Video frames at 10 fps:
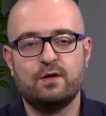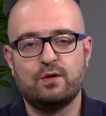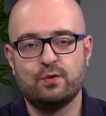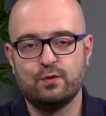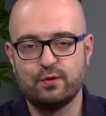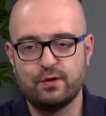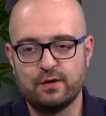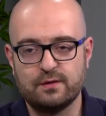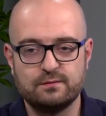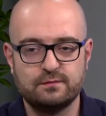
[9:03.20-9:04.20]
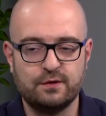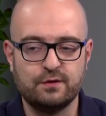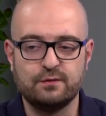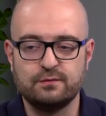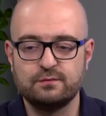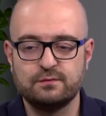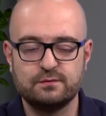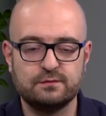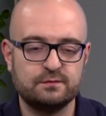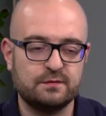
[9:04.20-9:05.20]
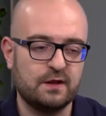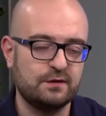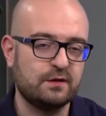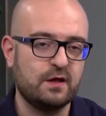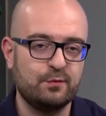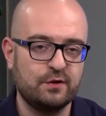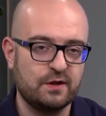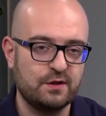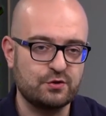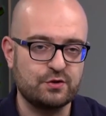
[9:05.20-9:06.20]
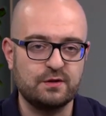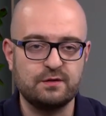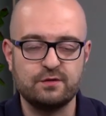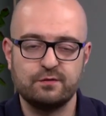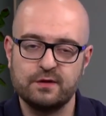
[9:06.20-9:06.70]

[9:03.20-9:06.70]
or, other communication